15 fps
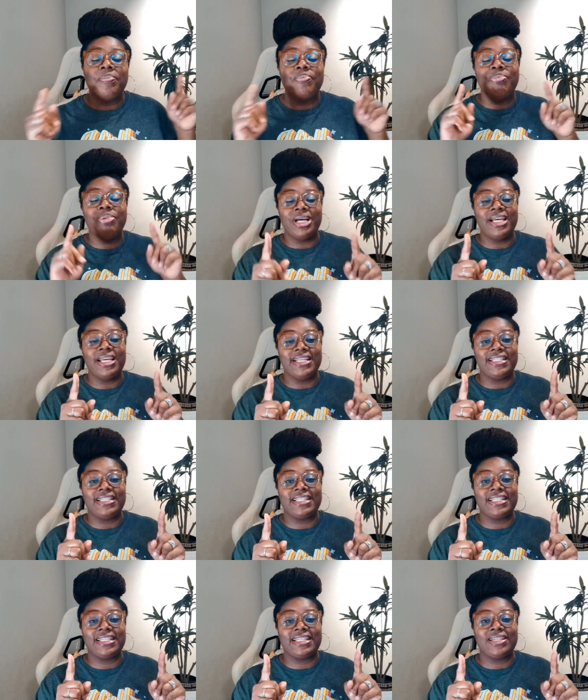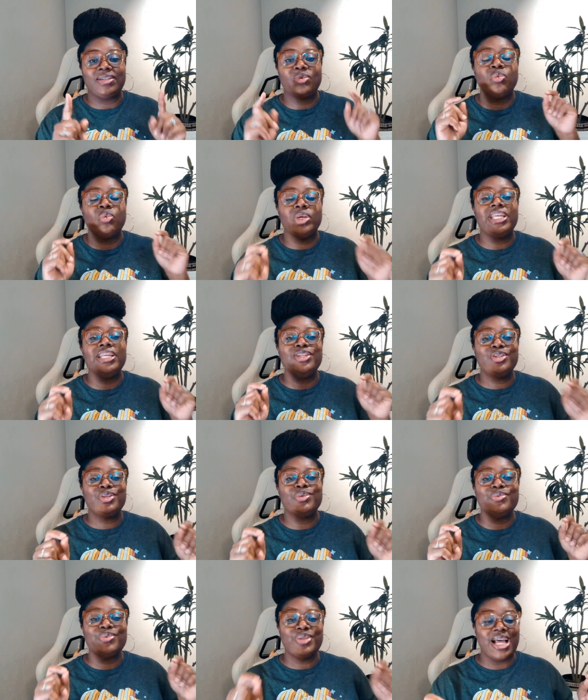But we
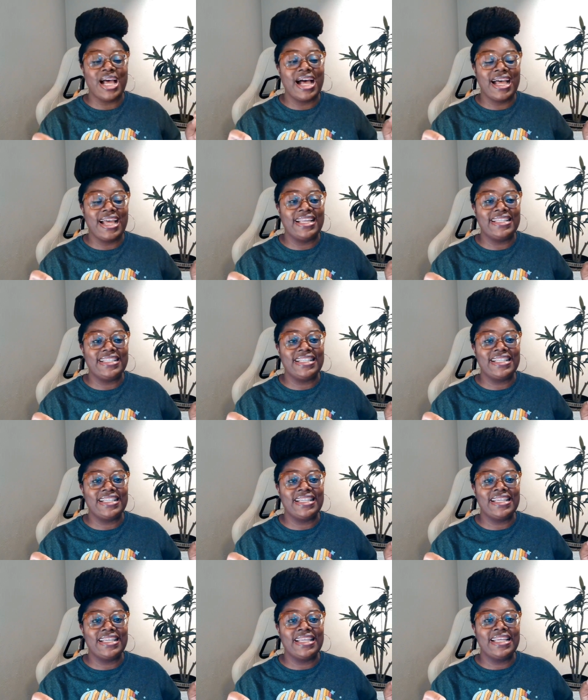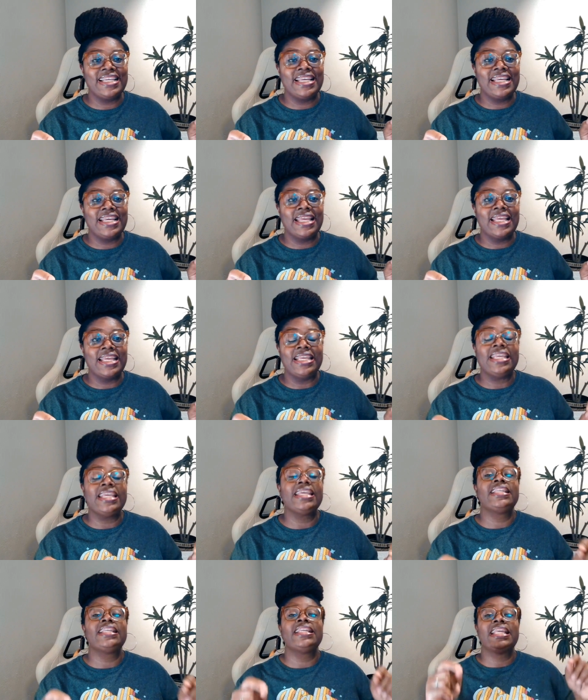do not
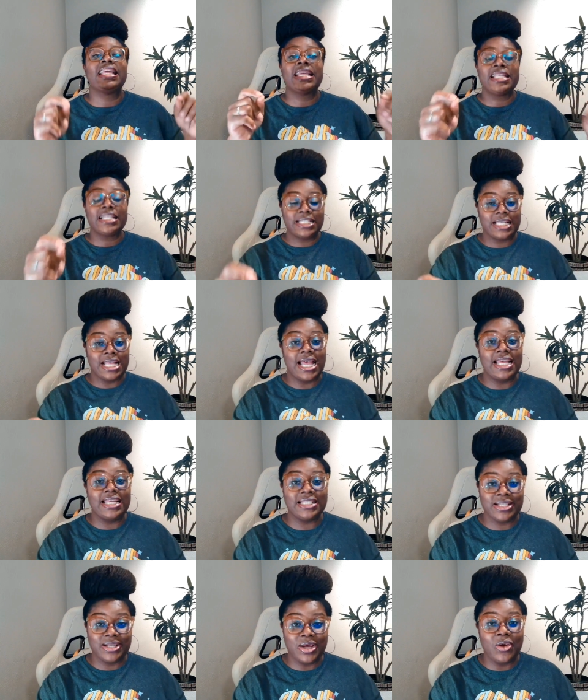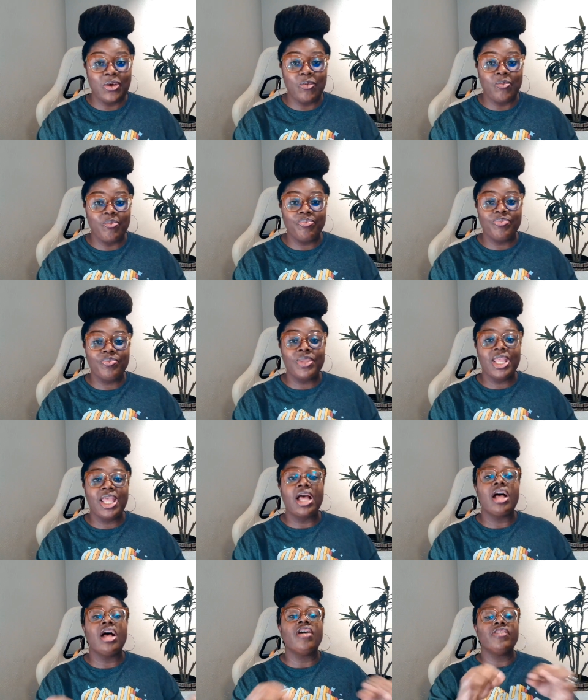get an inside scope
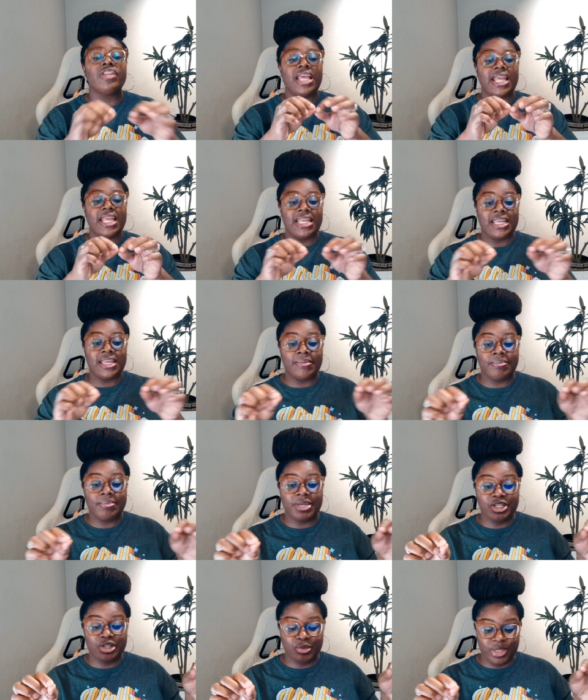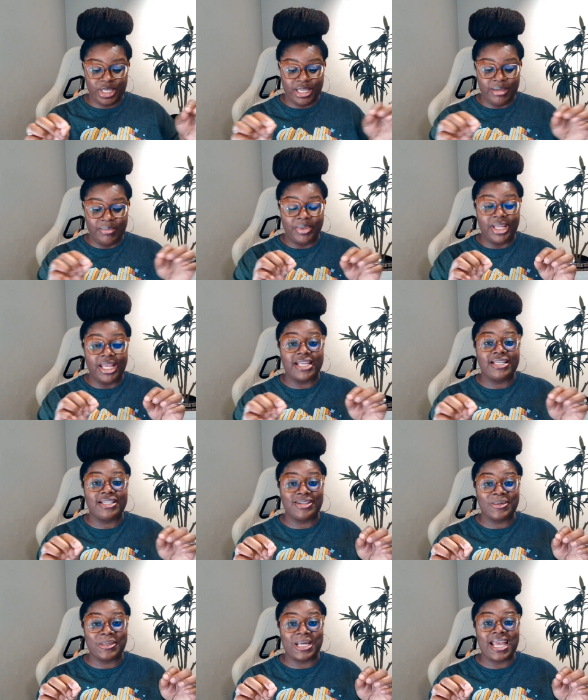of that in between place,
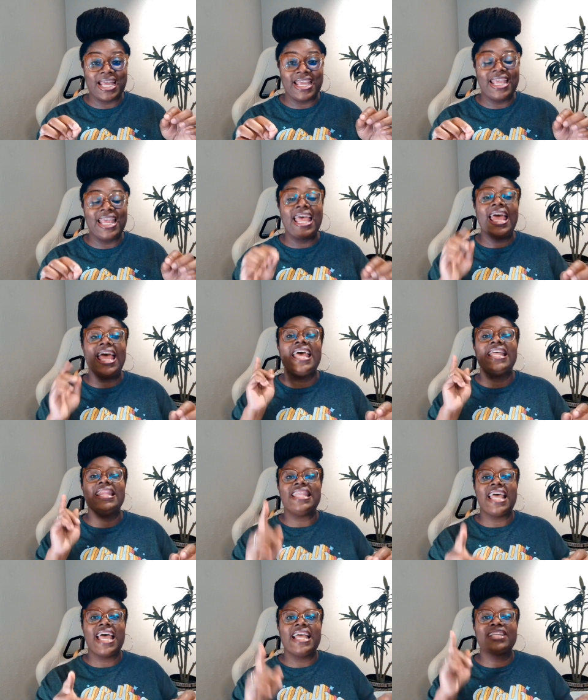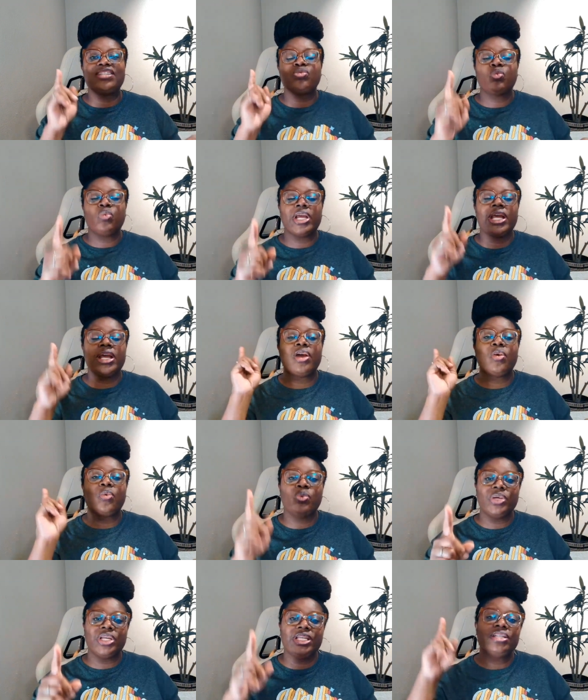okay? And that's where
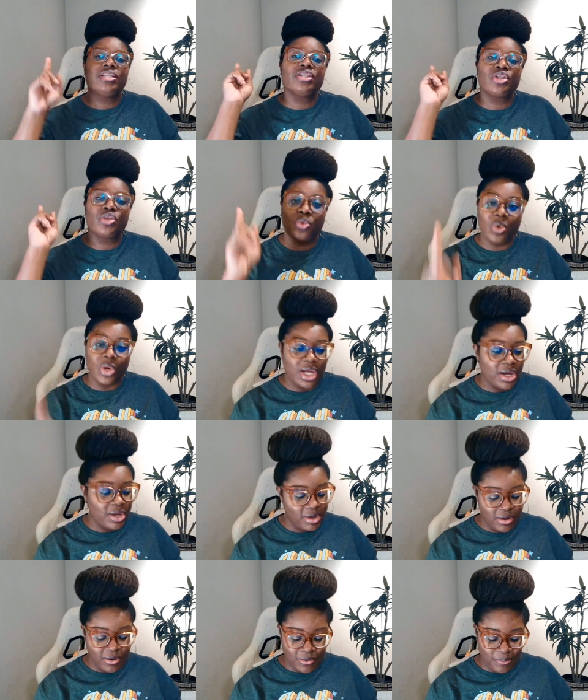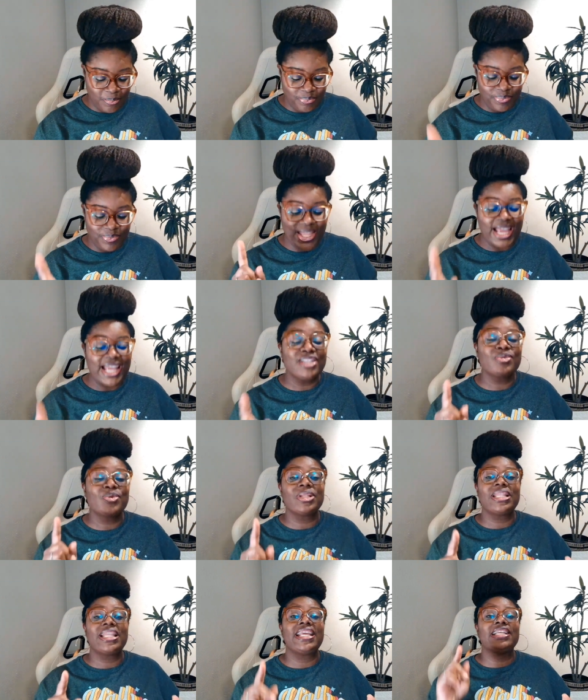we struggle. That's
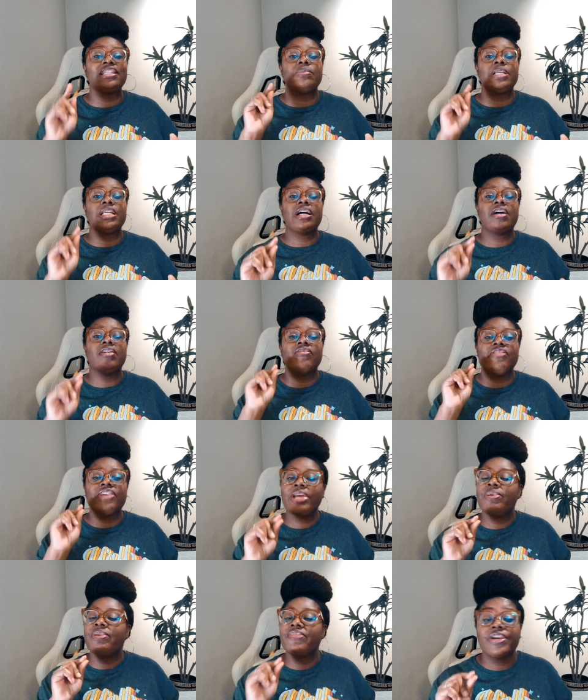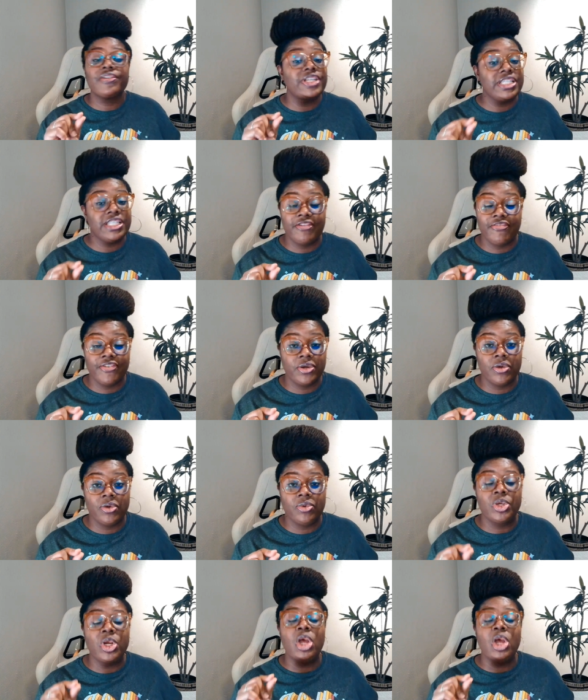where things become very, very difficult